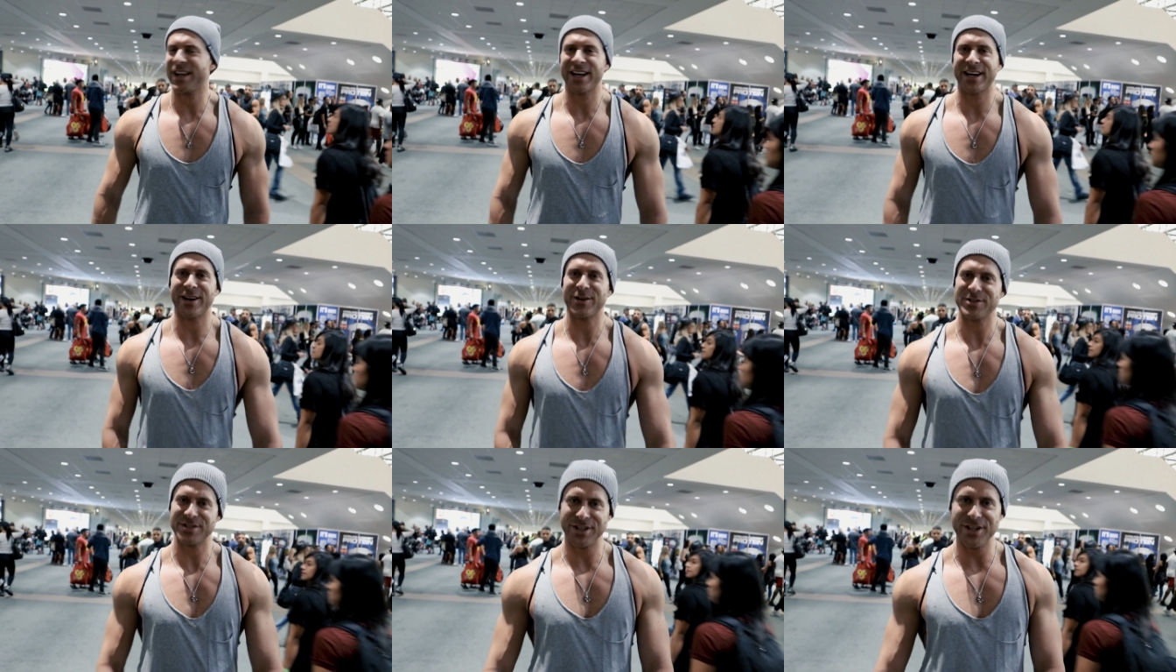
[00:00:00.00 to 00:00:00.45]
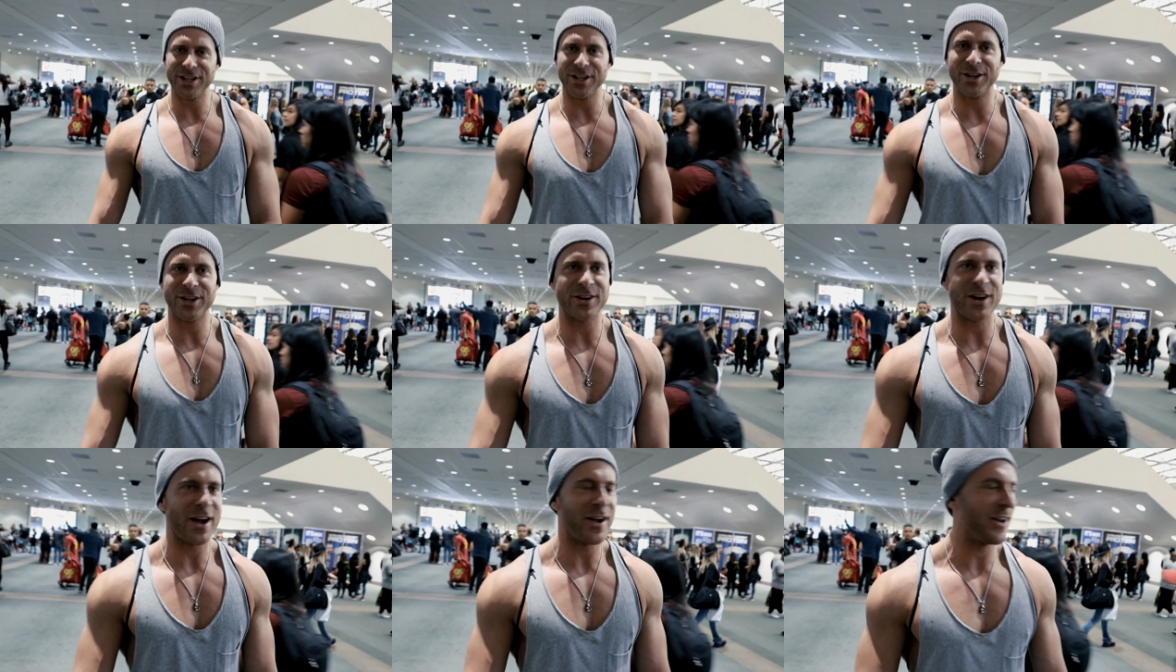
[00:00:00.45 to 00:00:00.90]
Like I was literally
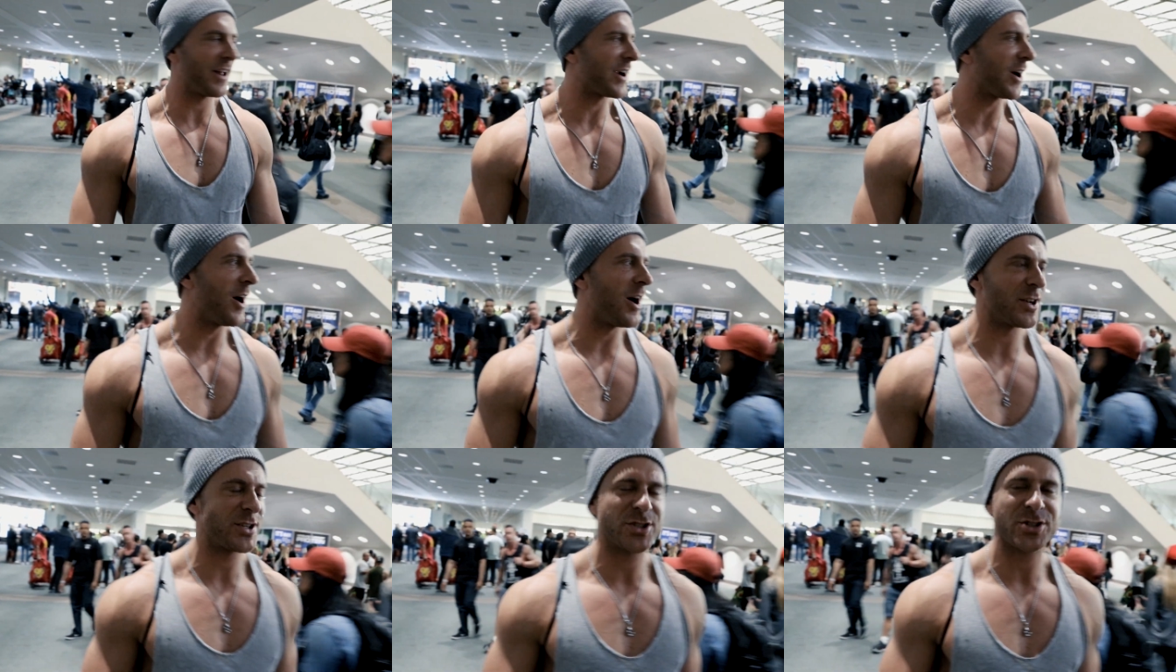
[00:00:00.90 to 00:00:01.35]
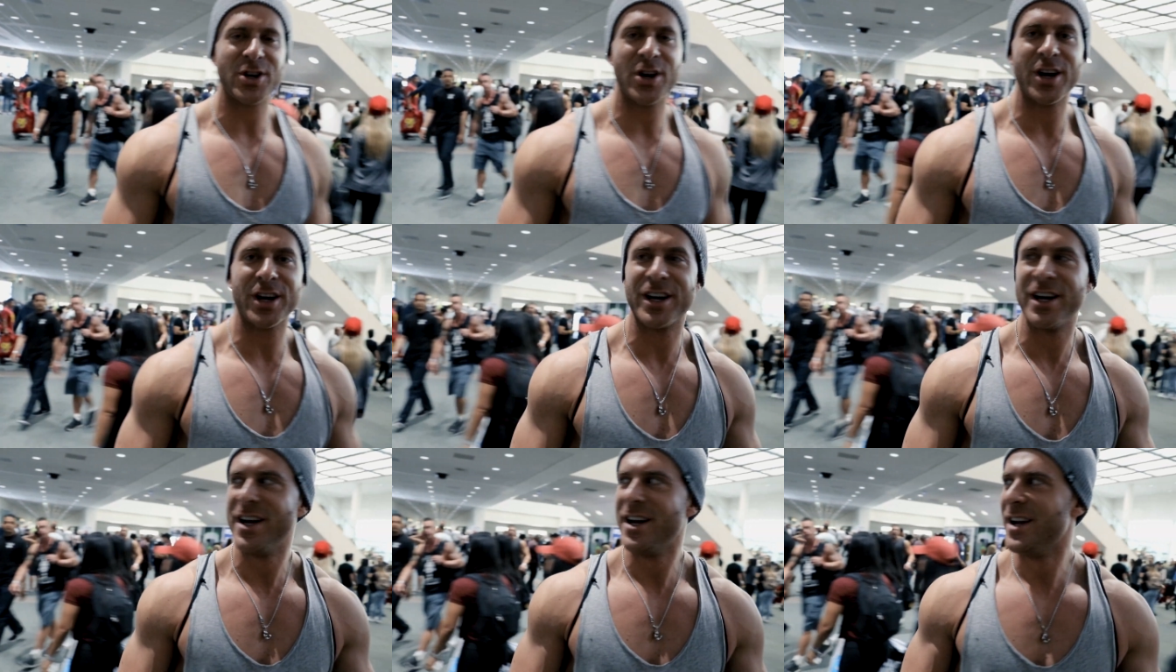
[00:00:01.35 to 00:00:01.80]
looking around like
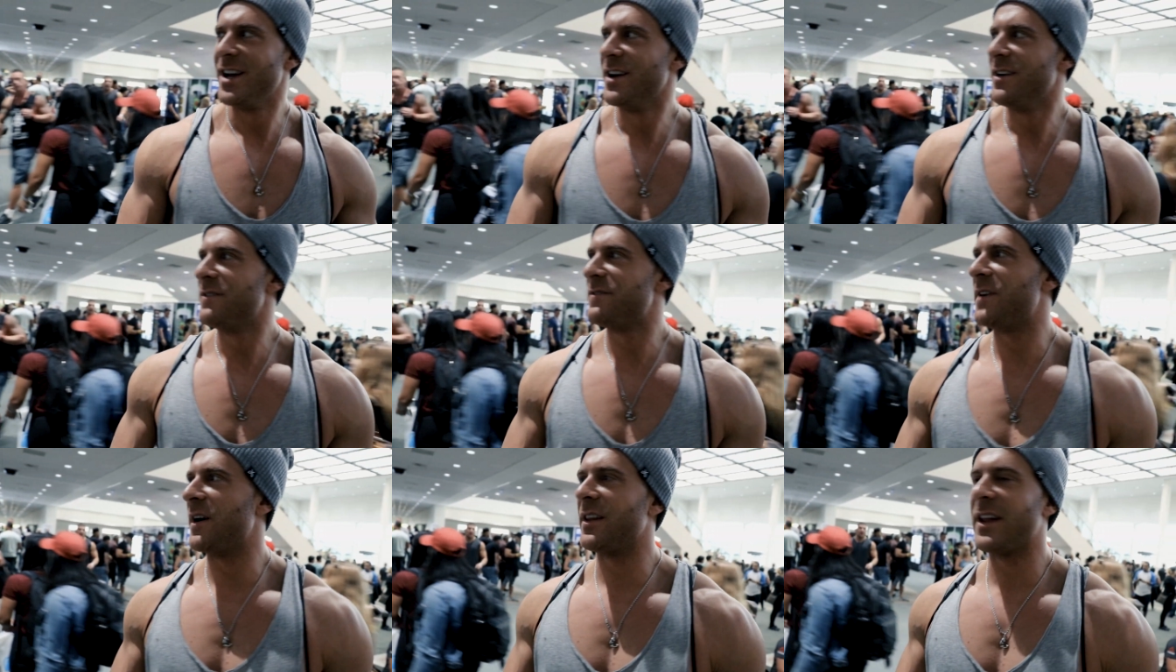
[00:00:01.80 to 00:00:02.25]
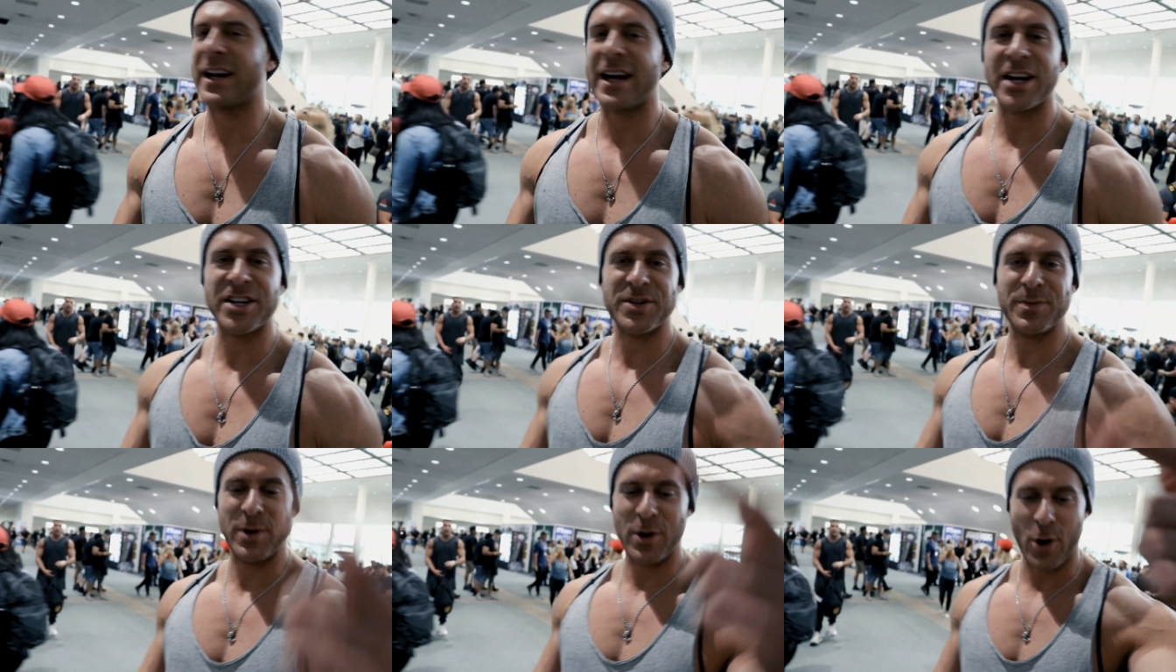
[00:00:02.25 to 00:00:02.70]
awestruck, felt like
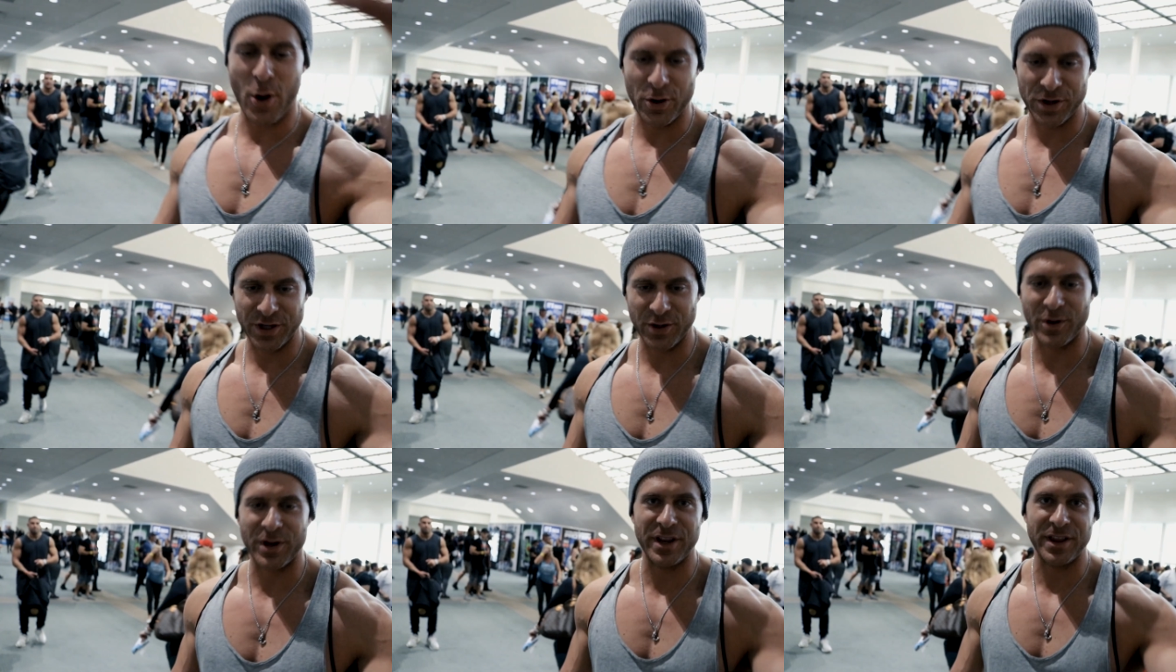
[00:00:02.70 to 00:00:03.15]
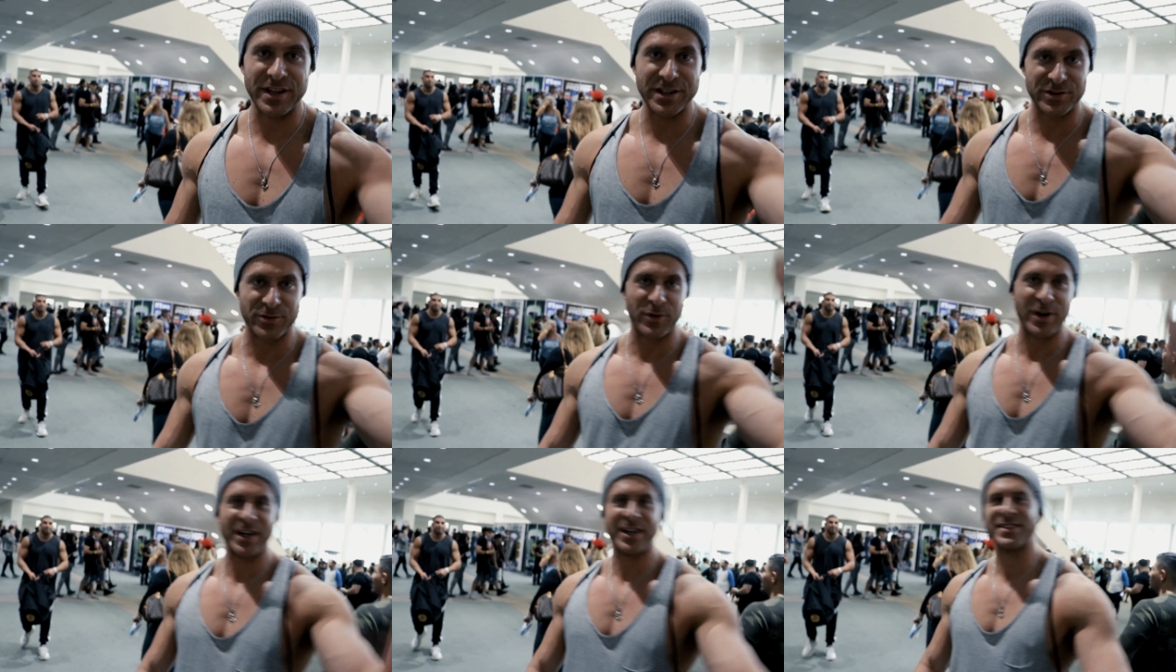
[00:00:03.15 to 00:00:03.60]
I should be holding one of
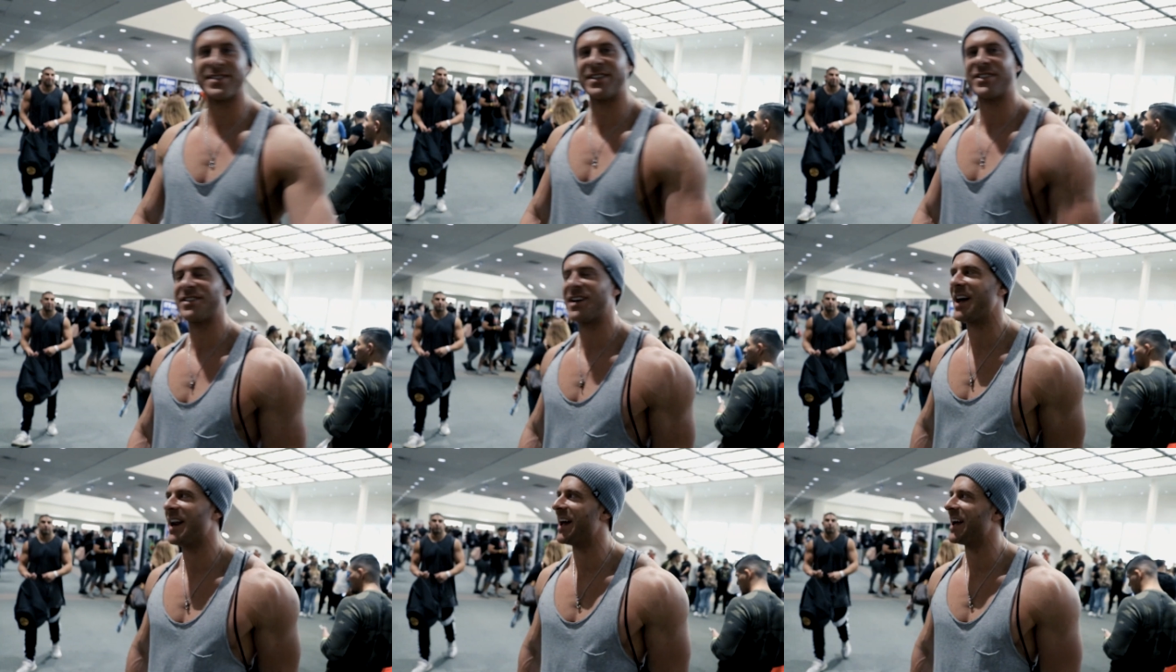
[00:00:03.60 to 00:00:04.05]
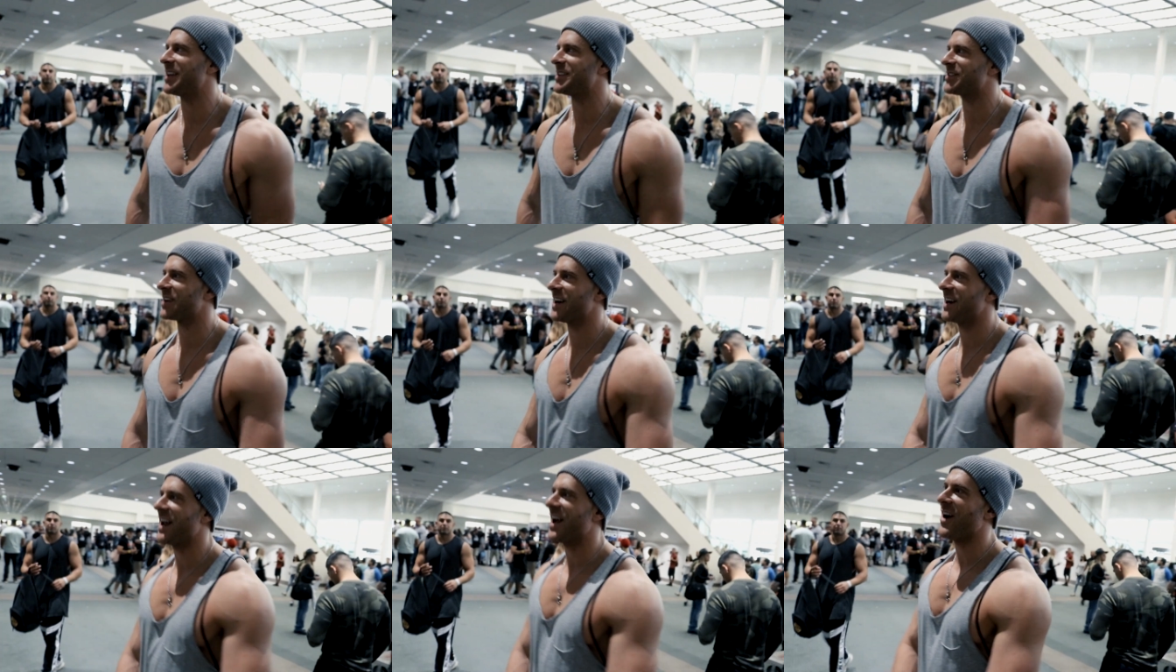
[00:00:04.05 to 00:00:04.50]
these rigs that Chad
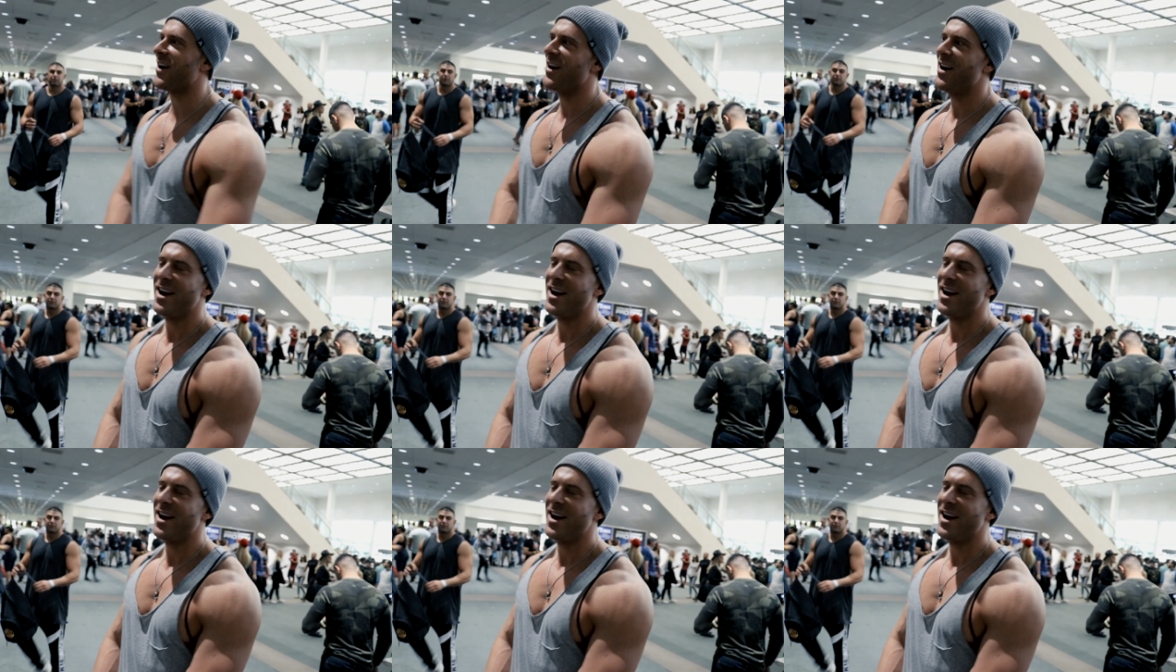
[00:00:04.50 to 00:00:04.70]
has right now.